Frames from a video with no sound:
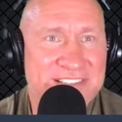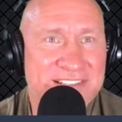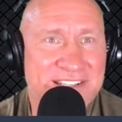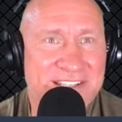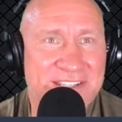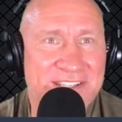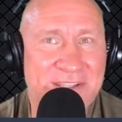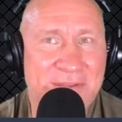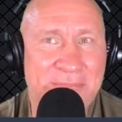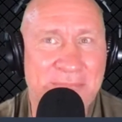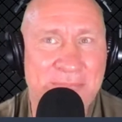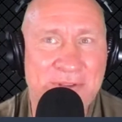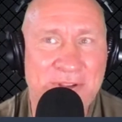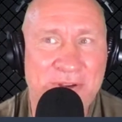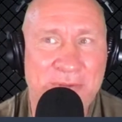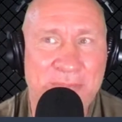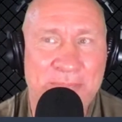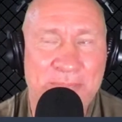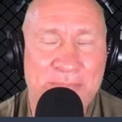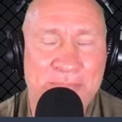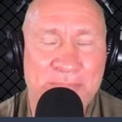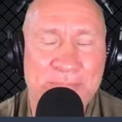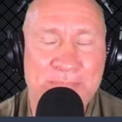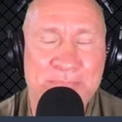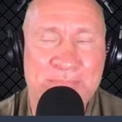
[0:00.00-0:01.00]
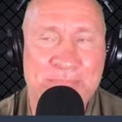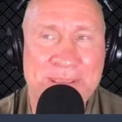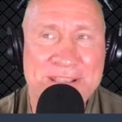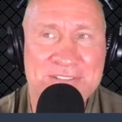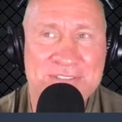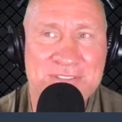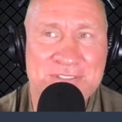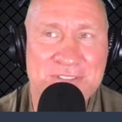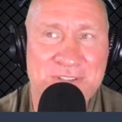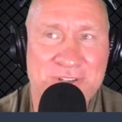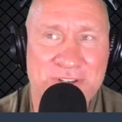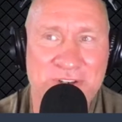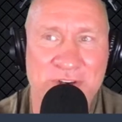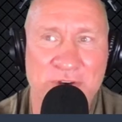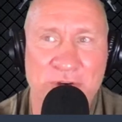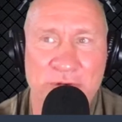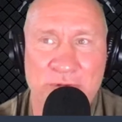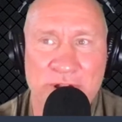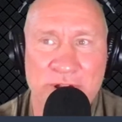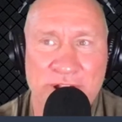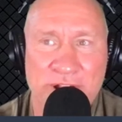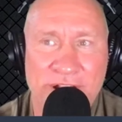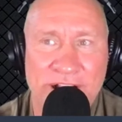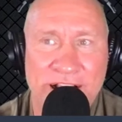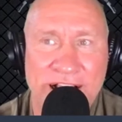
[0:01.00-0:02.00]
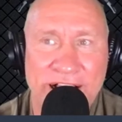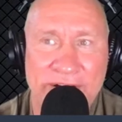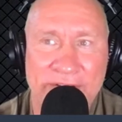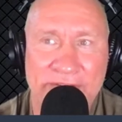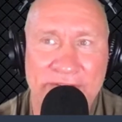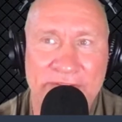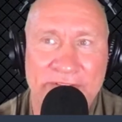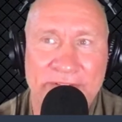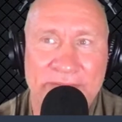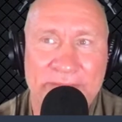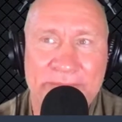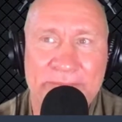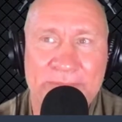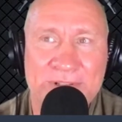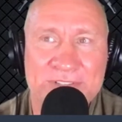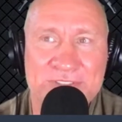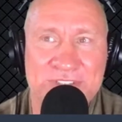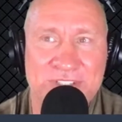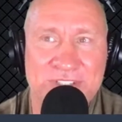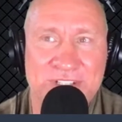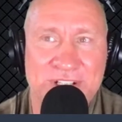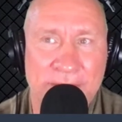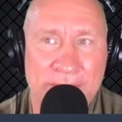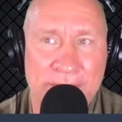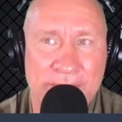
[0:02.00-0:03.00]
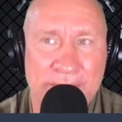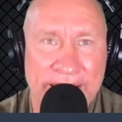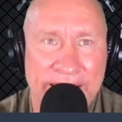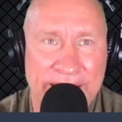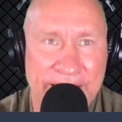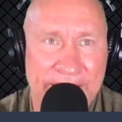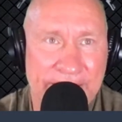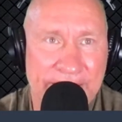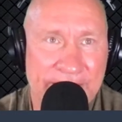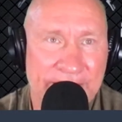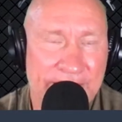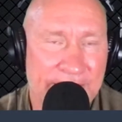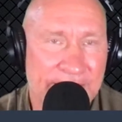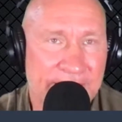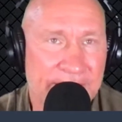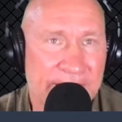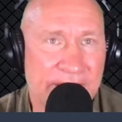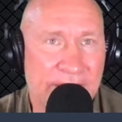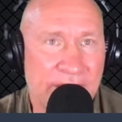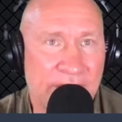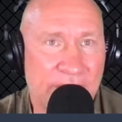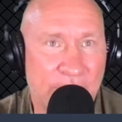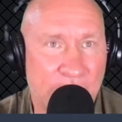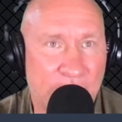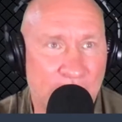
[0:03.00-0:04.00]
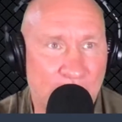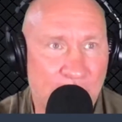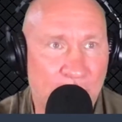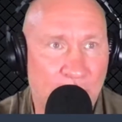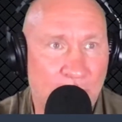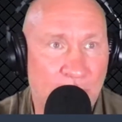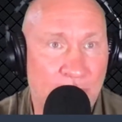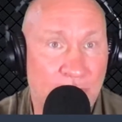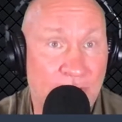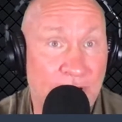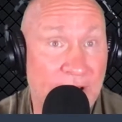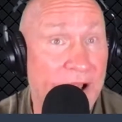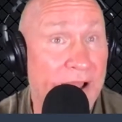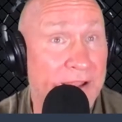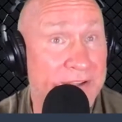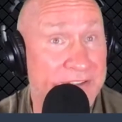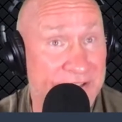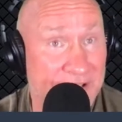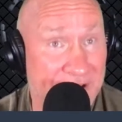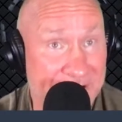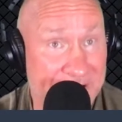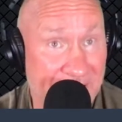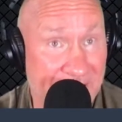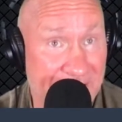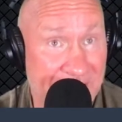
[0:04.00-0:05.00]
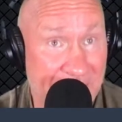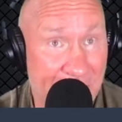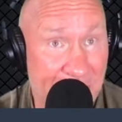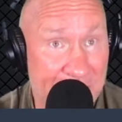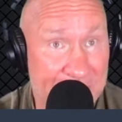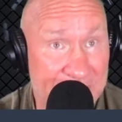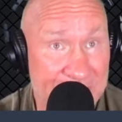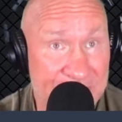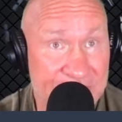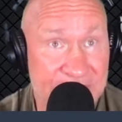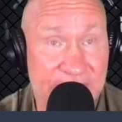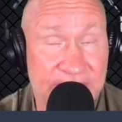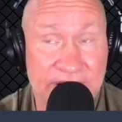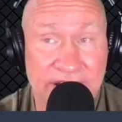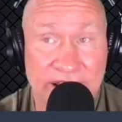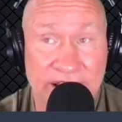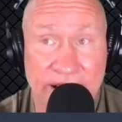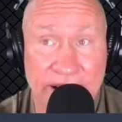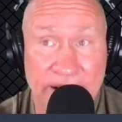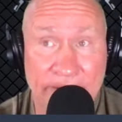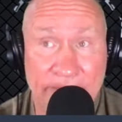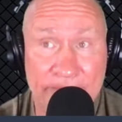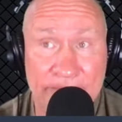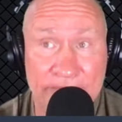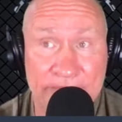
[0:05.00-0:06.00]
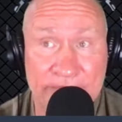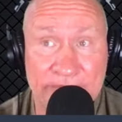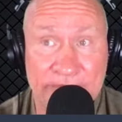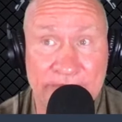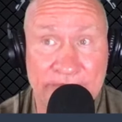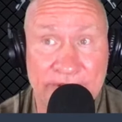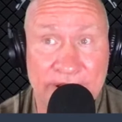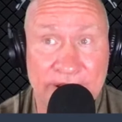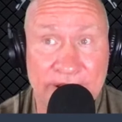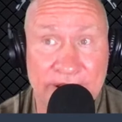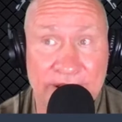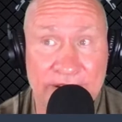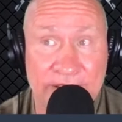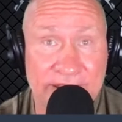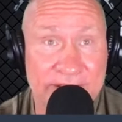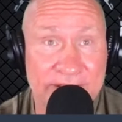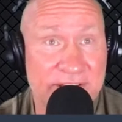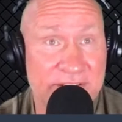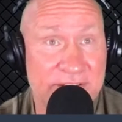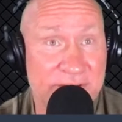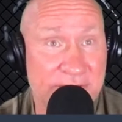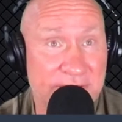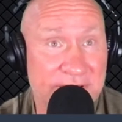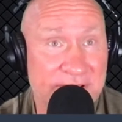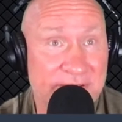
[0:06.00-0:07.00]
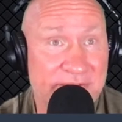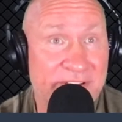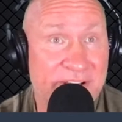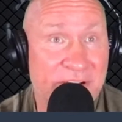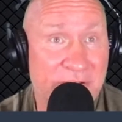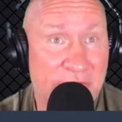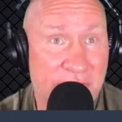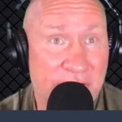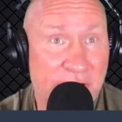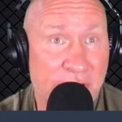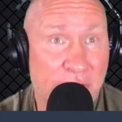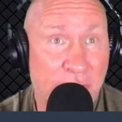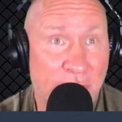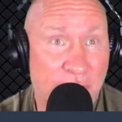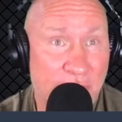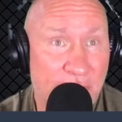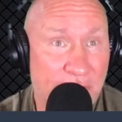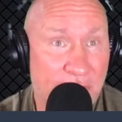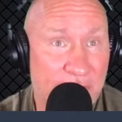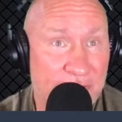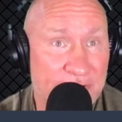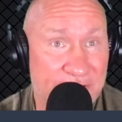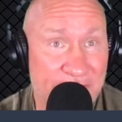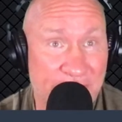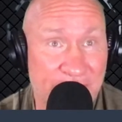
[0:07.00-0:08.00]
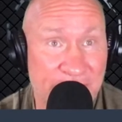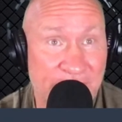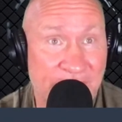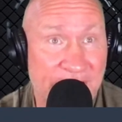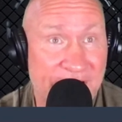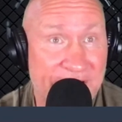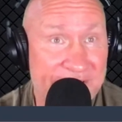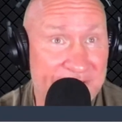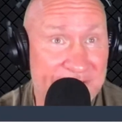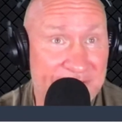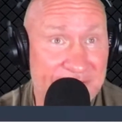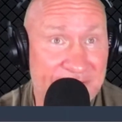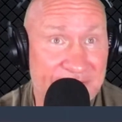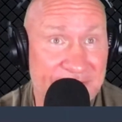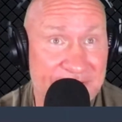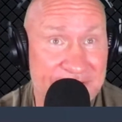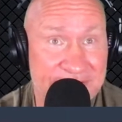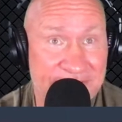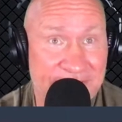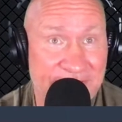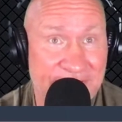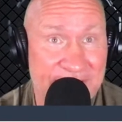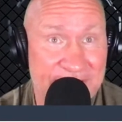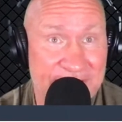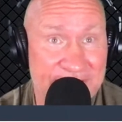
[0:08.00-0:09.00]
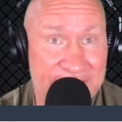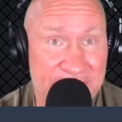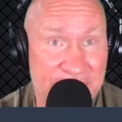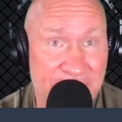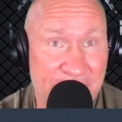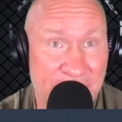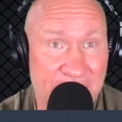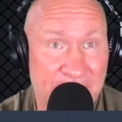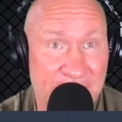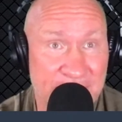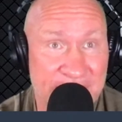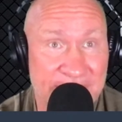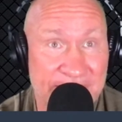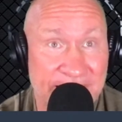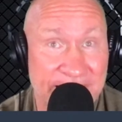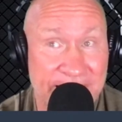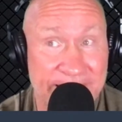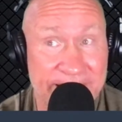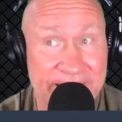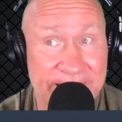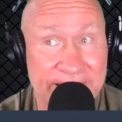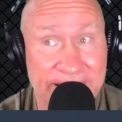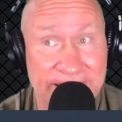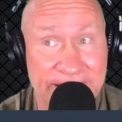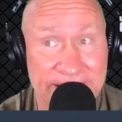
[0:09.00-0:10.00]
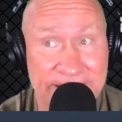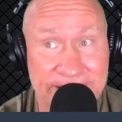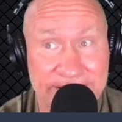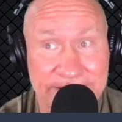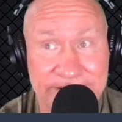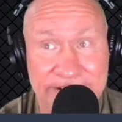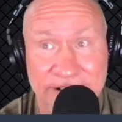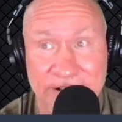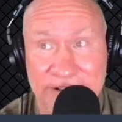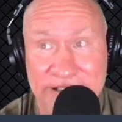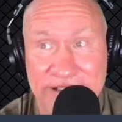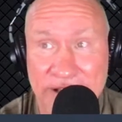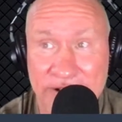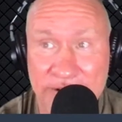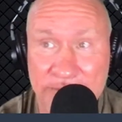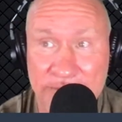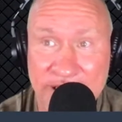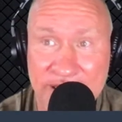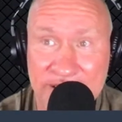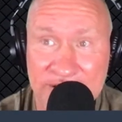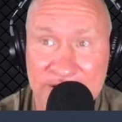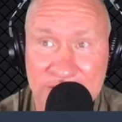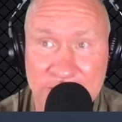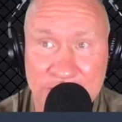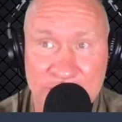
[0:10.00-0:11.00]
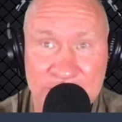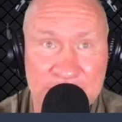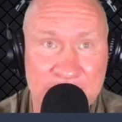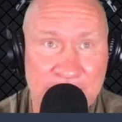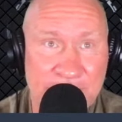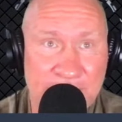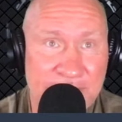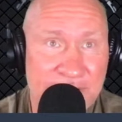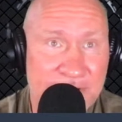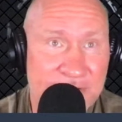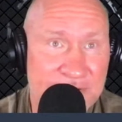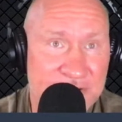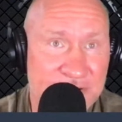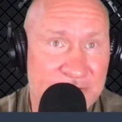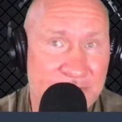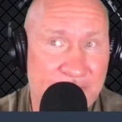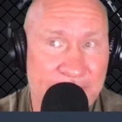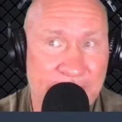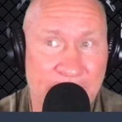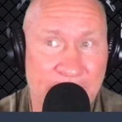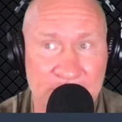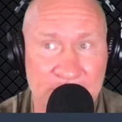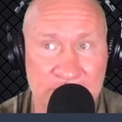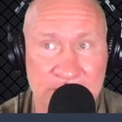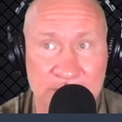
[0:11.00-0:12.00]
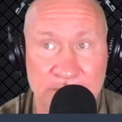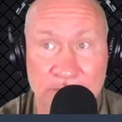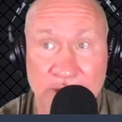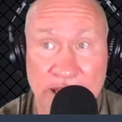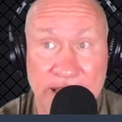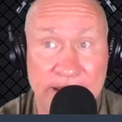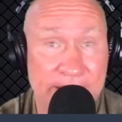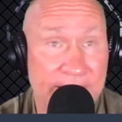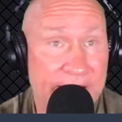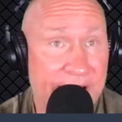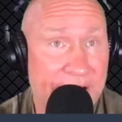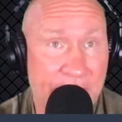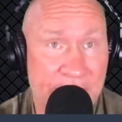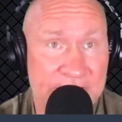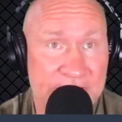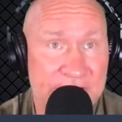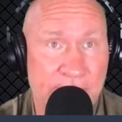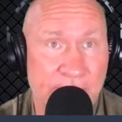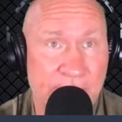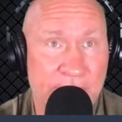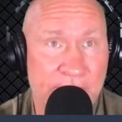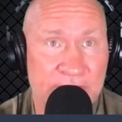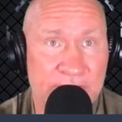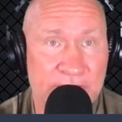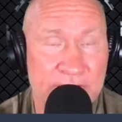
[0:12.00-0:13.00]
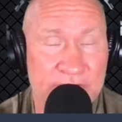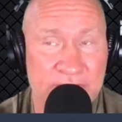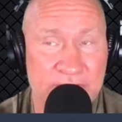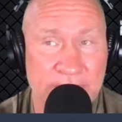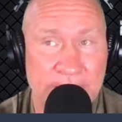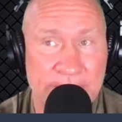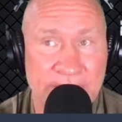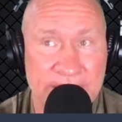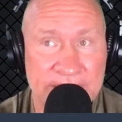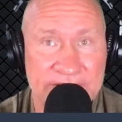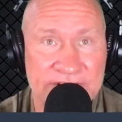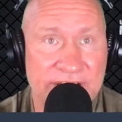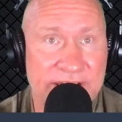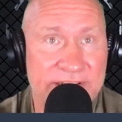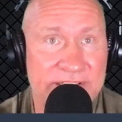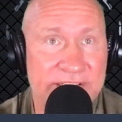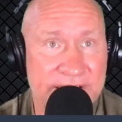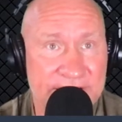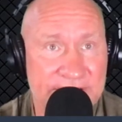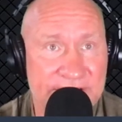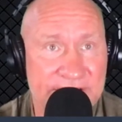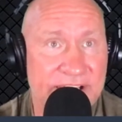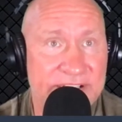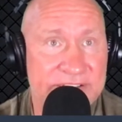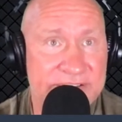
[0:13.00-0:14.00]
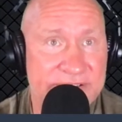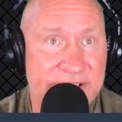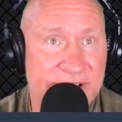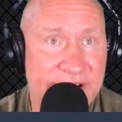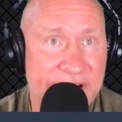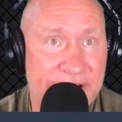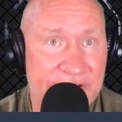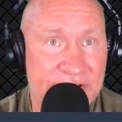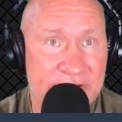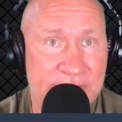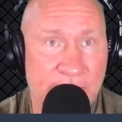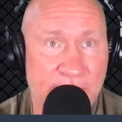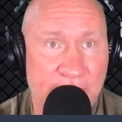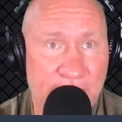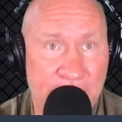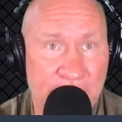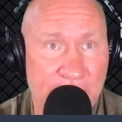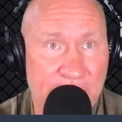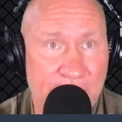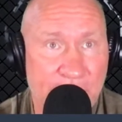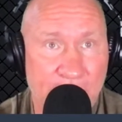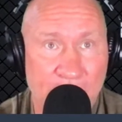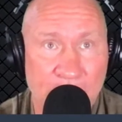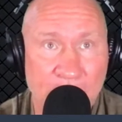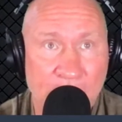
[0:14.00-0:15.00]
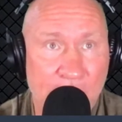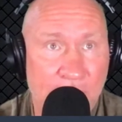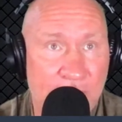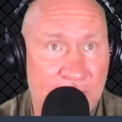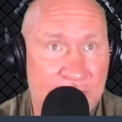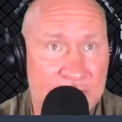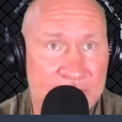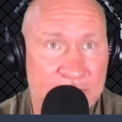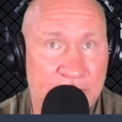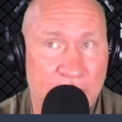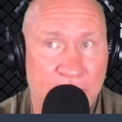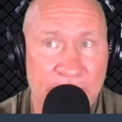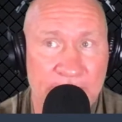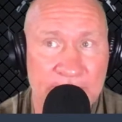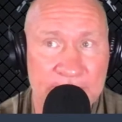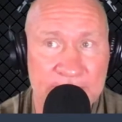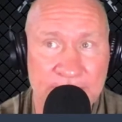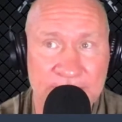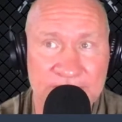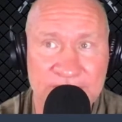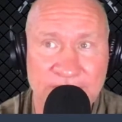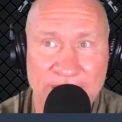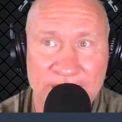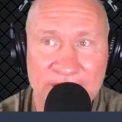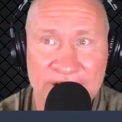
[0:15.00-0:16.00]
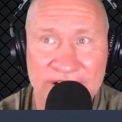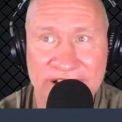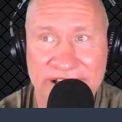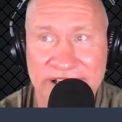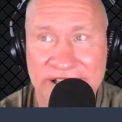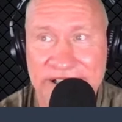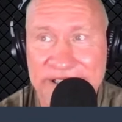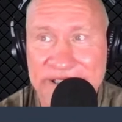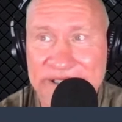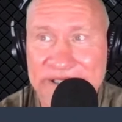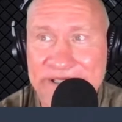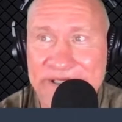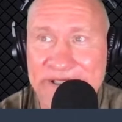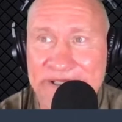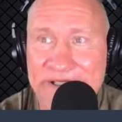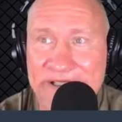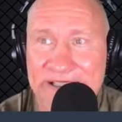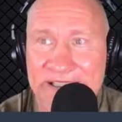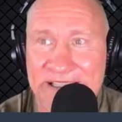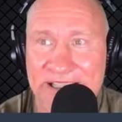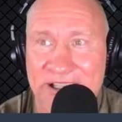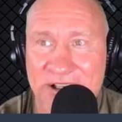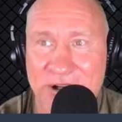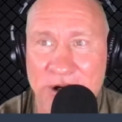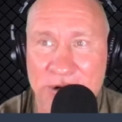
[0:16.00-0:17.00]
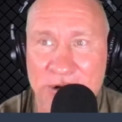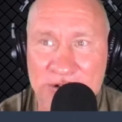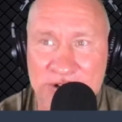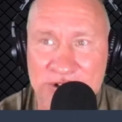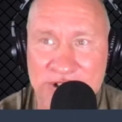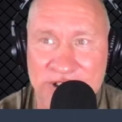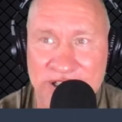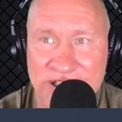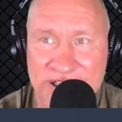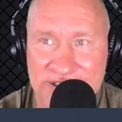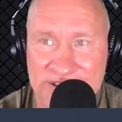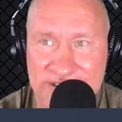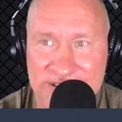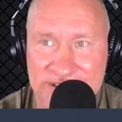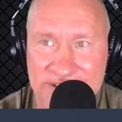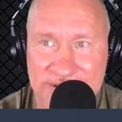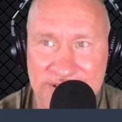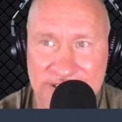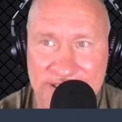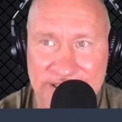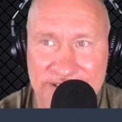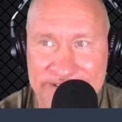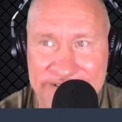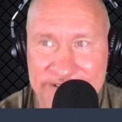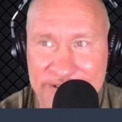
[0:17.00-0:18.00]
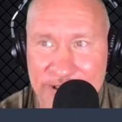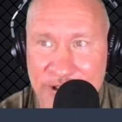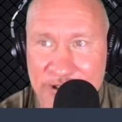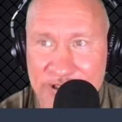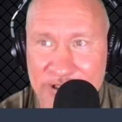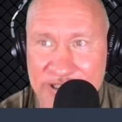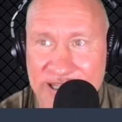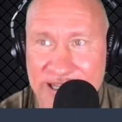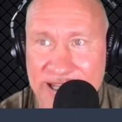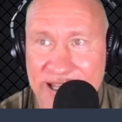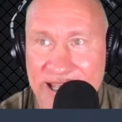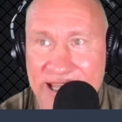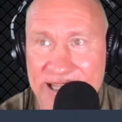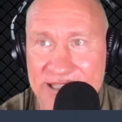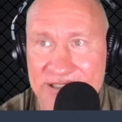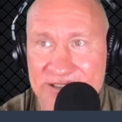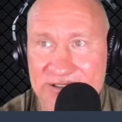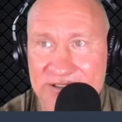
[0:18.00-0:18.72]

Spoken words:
Like you're basing your career off a bunch of young men who, like I was, think that they're living a real world, and they're not. They're living in this fantasy world, and now they're making so much money. There's and I was spoiled too. So I'm not saying these guys today are spoiled. We were all spoiled. So it's hard to. Like coaching us is like herding cats.